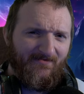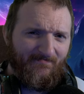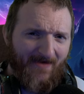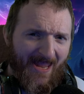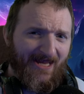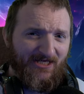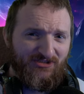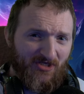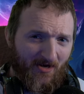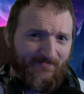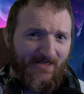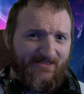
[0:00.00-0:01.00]
package
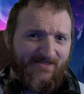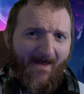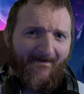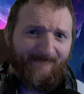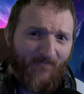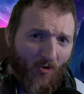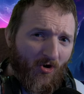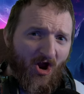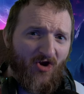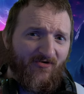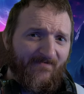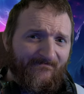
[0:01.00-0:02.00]
updates
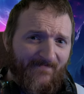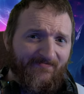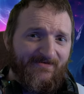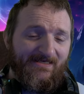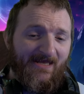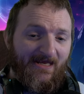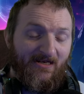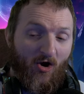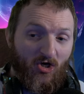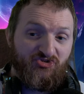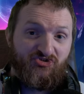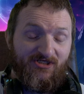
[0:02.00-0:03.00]
458
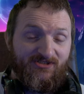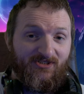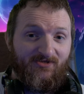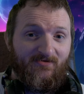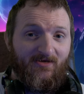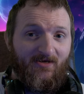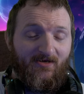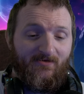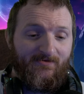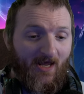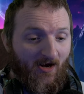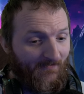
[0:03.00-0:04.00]
on gentoo
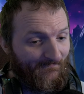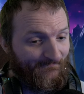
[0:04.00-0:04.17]
now